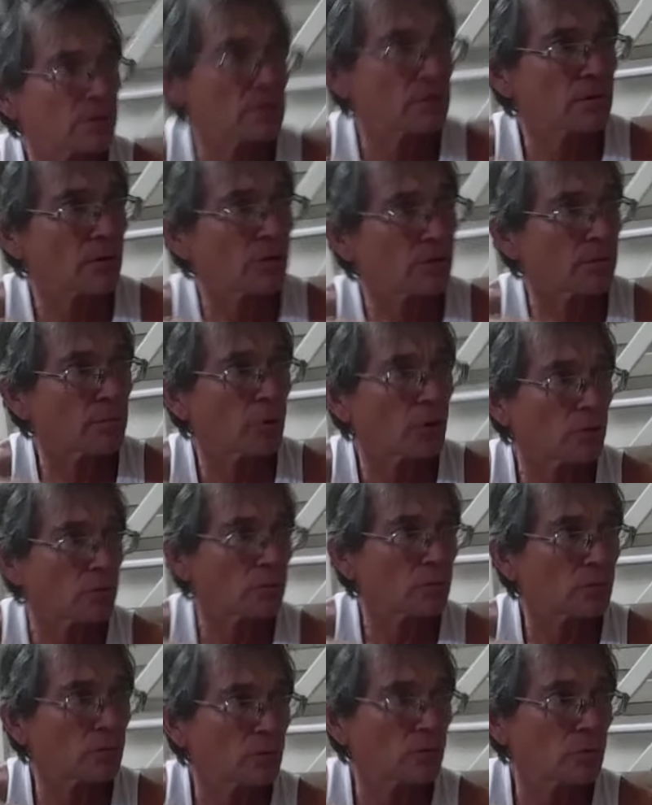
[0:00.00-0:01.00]
on the boat?
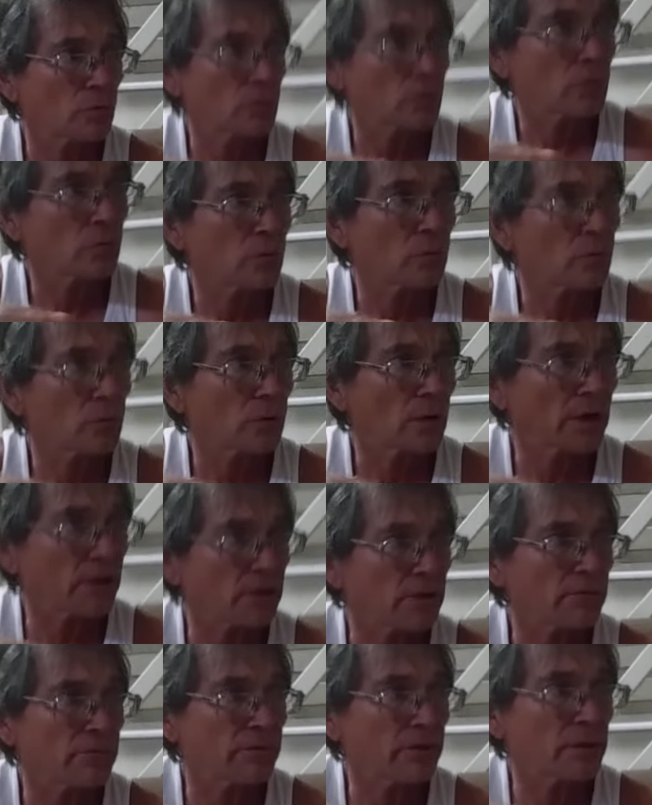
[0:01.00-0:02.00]
How are you
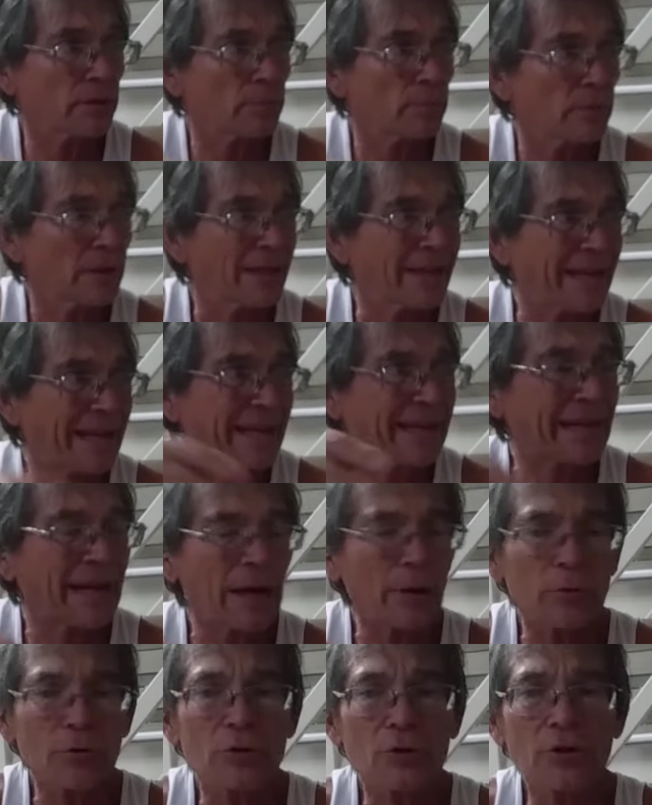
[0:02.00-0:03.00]
going to feed them? And
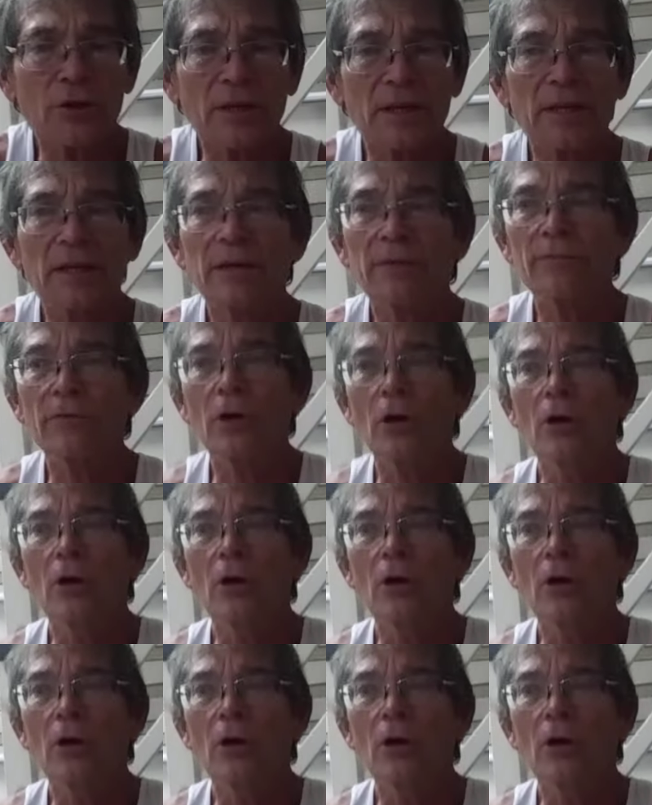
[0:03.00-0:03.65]
how are you going to give,